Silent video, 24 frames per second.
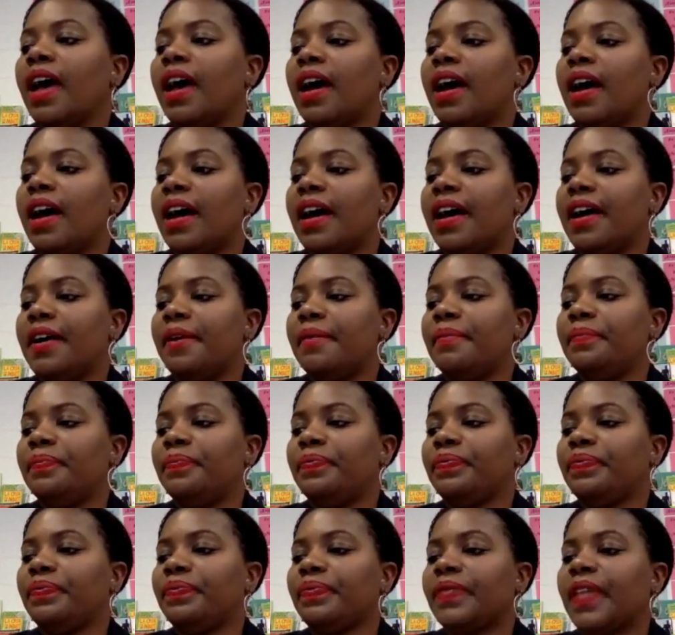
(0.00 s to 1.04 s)

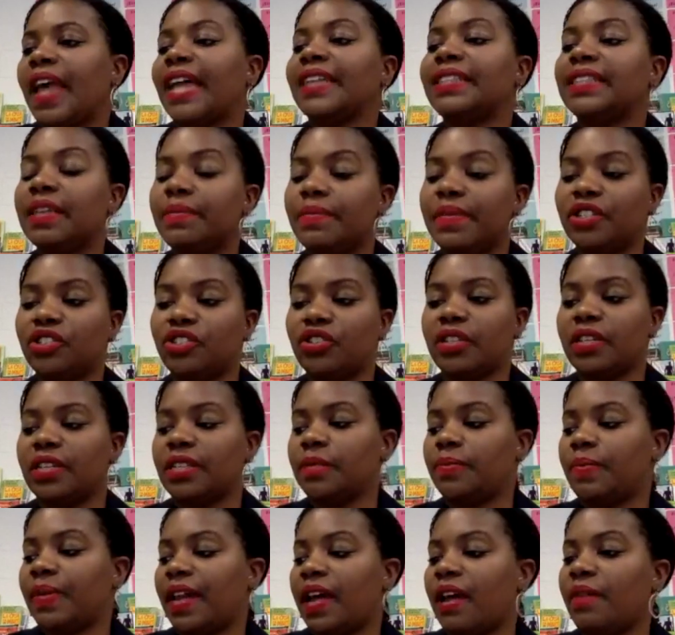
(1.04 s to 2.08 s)
I did mention this,
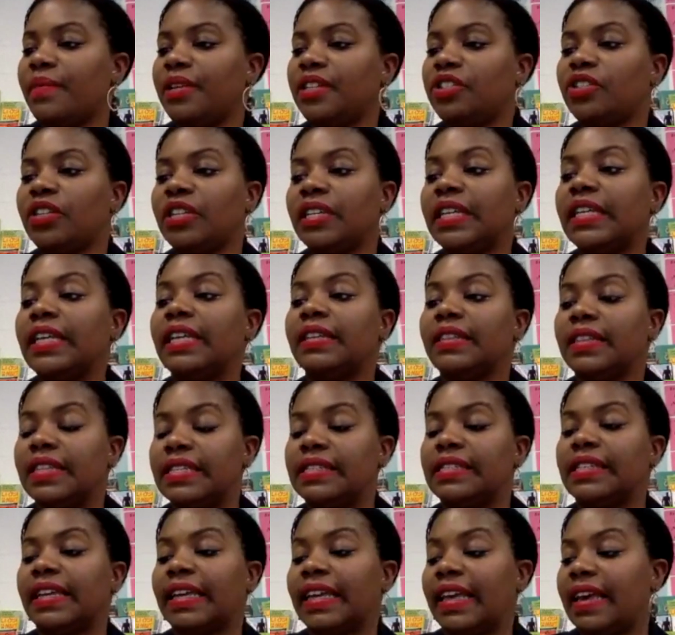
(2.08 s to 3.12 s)
but I'll mention
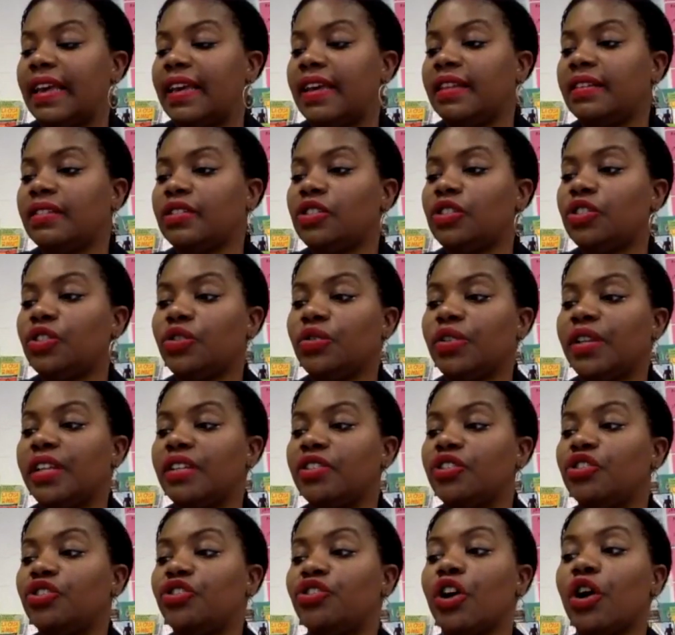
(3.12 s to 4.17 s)
this again.
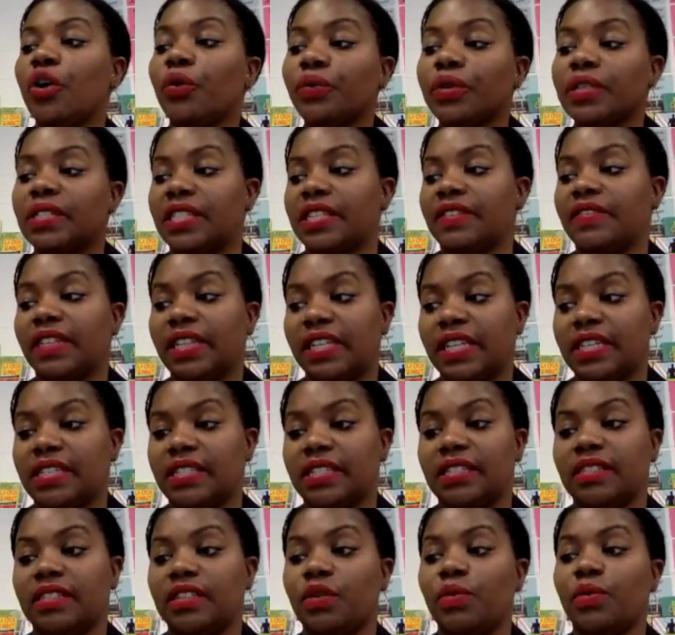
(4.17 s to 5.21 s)
Students don't receive the list
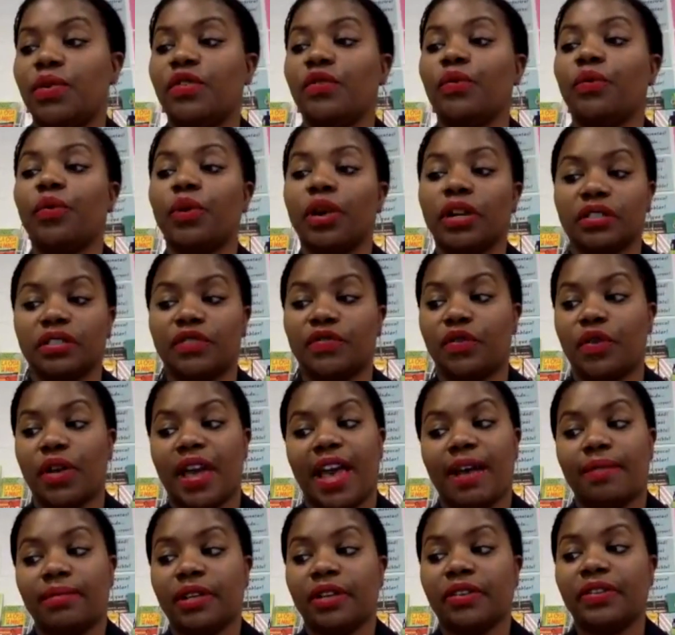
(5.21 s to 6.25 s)
until we've worked the
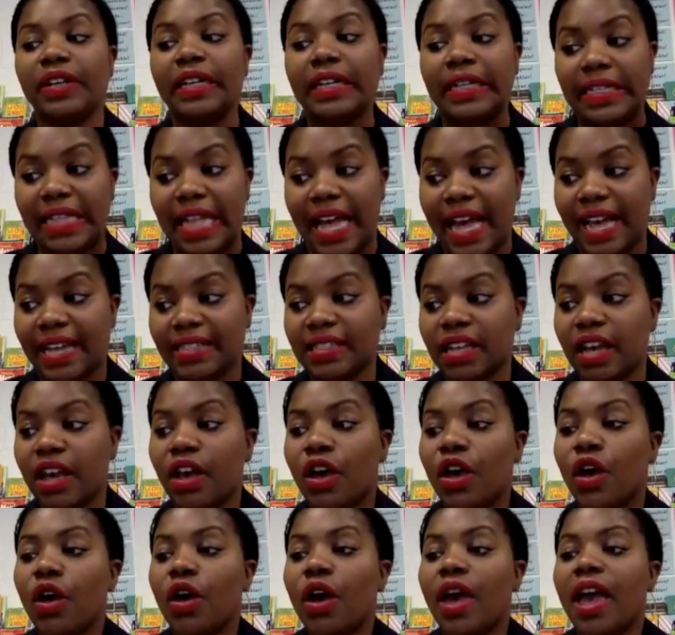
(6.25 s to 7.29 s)
vocabulary in class.
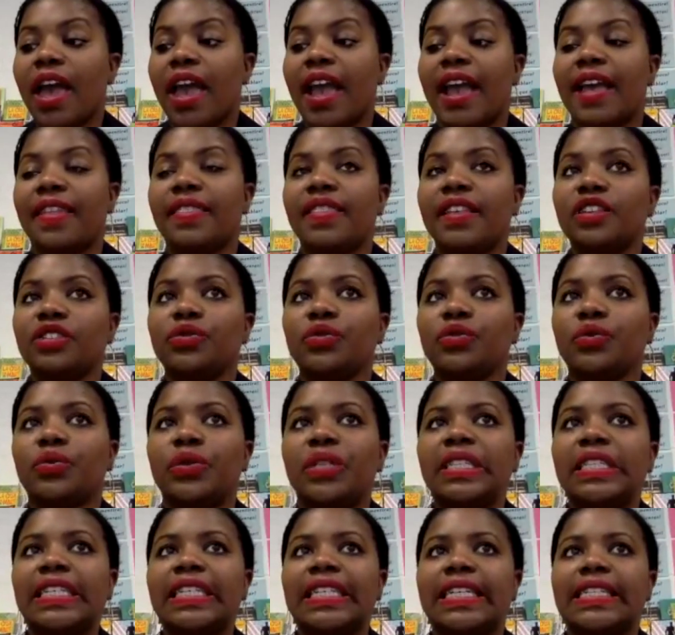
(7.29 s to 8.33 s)
And this
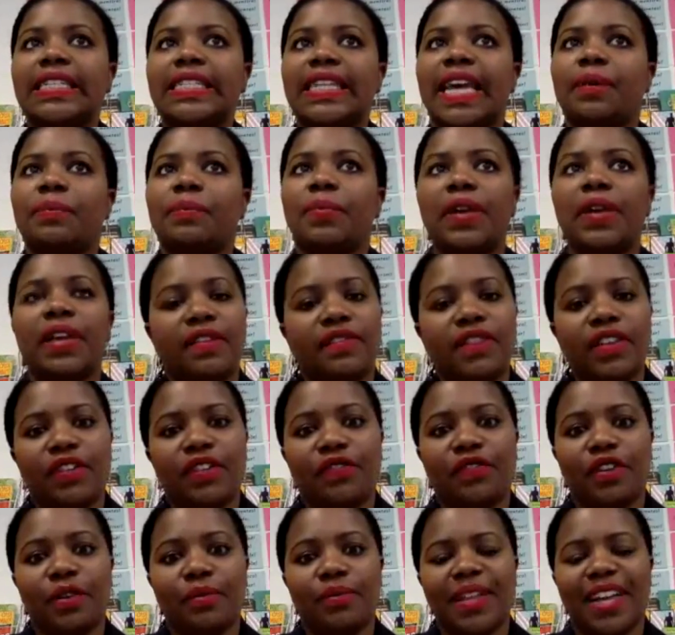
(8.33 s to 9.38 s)
really is a pivot
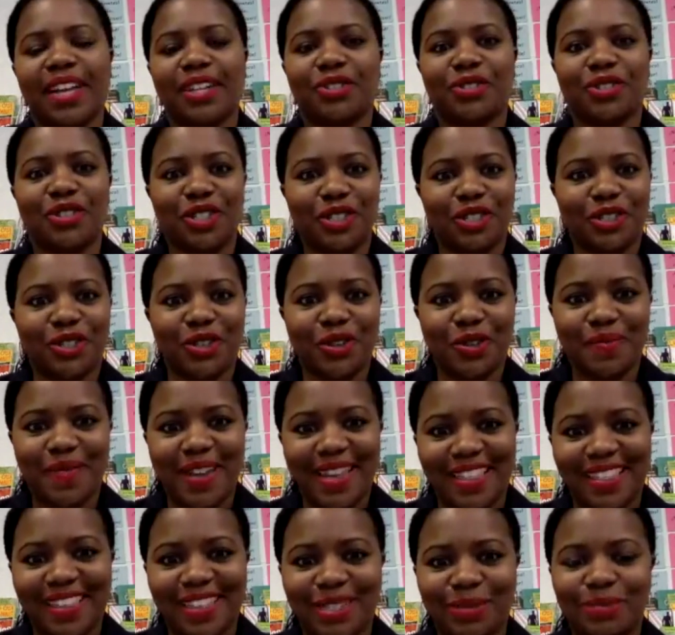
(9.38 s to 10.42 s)
from like traditional
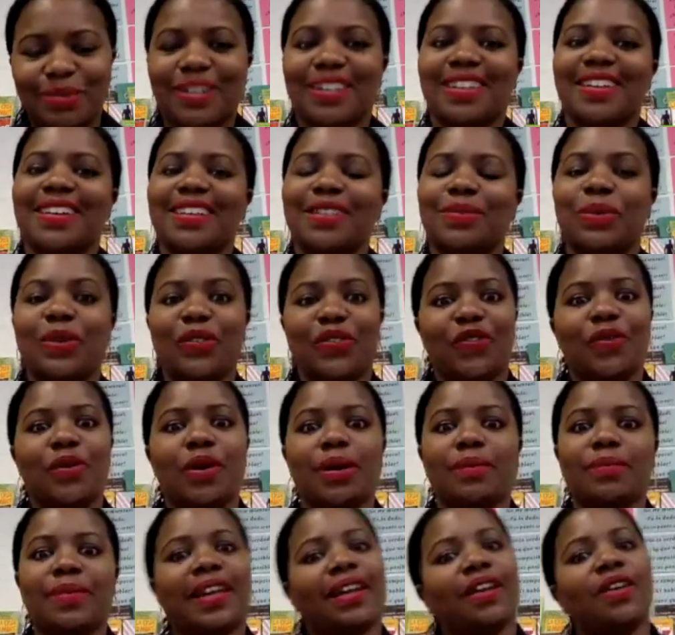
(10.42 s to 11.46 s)
methods, because before I'm
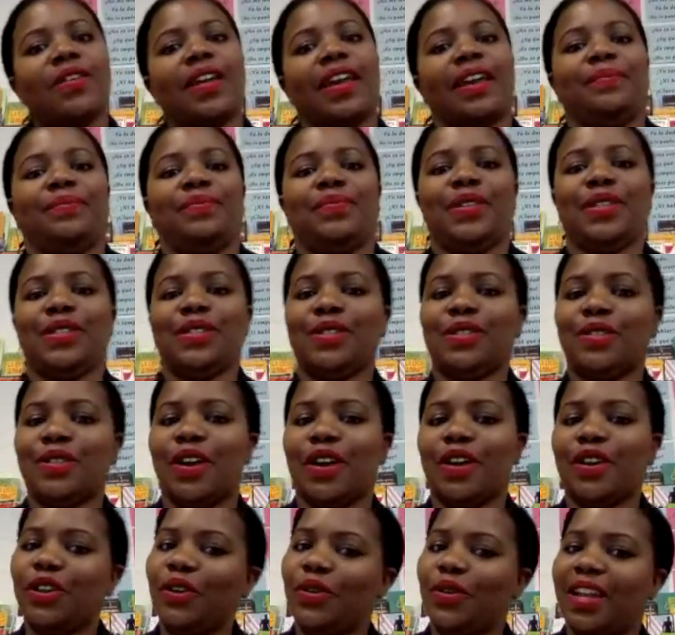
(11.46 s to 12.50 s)
like, okay, this is our
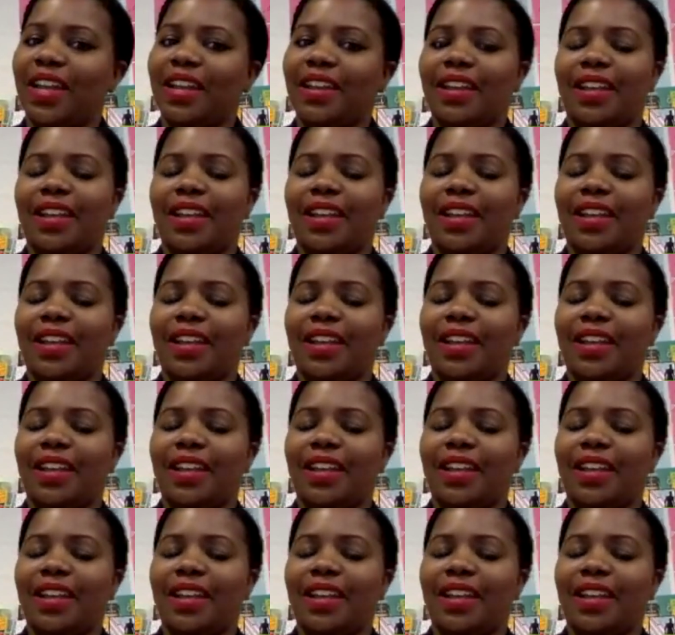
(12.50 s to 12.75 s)
unit